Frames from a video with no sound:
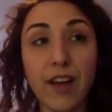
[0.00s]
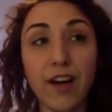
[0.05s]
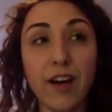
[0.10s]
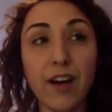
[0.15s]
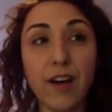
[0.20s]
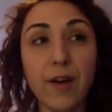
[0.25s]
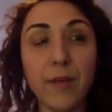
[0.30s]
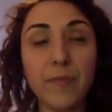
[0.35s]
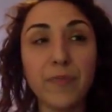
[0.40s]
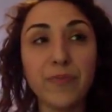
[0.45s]

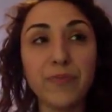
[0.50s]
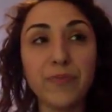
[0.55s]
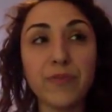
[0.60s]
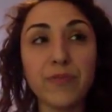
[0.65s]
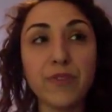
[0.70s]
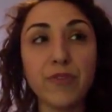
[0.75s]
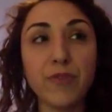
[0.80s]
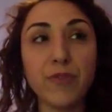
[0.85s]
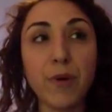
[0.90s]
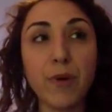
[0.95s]

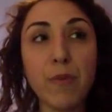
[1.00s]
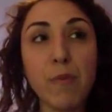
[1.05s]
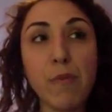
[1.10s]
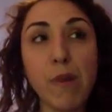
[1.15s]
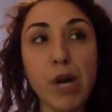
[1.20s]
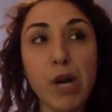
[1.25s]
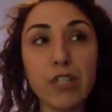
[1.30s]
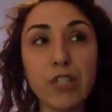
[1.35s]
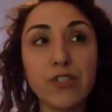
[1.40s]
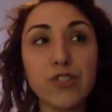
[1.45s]
from
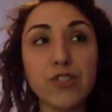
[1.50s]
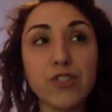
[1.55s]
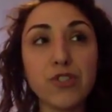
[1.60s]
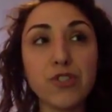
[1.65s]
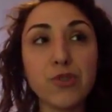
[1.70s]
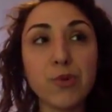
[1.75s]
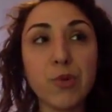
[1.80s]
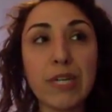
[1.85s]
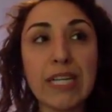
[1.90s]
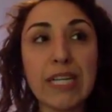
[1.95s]
March
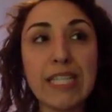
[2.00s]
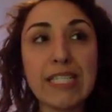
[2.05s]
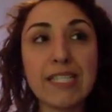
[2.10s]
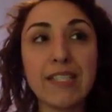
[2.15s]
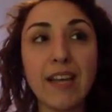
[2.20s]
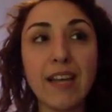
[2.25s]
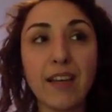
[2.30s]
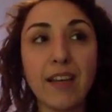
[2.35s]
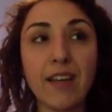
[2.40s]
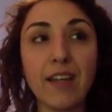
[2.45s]

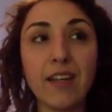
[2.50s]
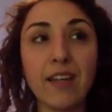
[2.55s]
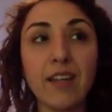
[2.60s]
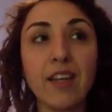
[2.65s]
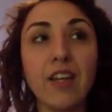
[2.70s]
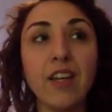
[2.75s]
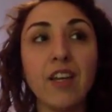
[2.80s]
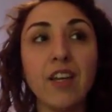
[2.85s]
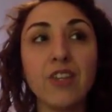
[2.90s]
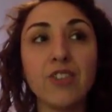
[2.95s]
22nd
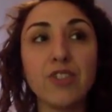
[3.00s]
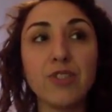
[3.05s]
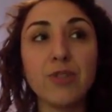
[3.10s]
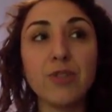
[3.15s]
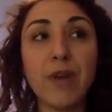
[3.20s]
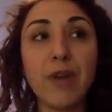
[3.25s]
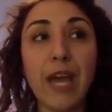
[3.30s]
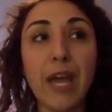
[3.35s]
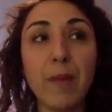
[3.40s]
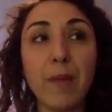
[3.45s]

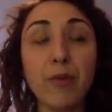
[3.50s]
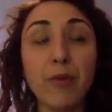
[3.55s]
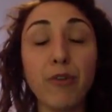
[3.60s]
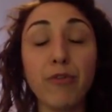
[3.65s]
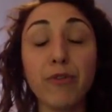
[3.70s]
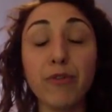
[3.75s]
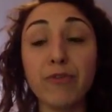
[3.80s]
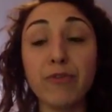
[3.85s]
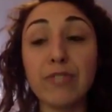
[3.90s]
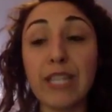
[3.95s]
to April
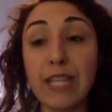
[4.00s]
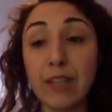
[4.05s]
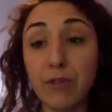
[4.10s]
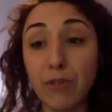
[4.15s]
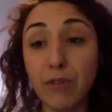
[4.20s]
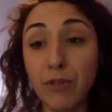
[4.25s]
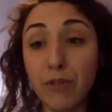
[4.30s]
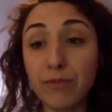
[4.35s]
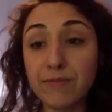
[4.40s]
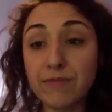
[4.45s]
15th.